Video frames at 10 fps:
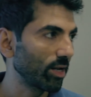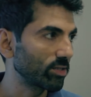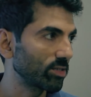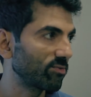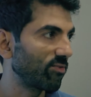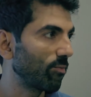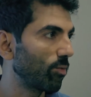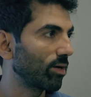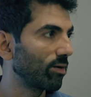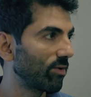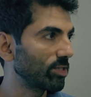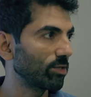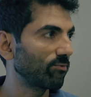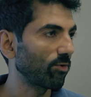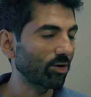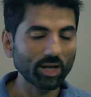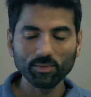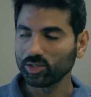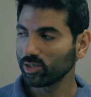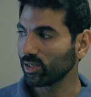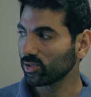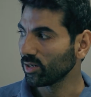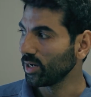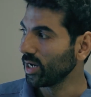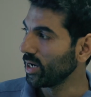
Nations Framework Convention for Climate Change.